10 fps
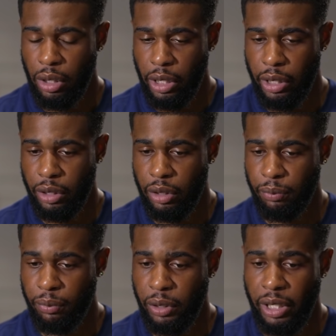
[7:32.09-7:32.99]

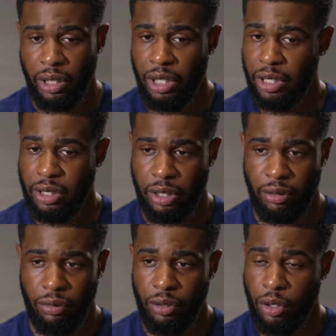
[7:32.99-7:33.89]
and yeah, like I
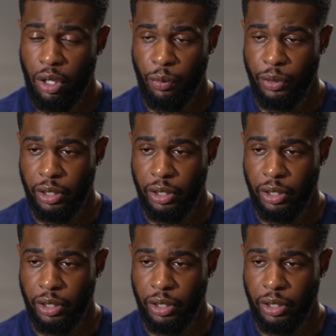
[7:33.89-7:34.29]
said, you can't win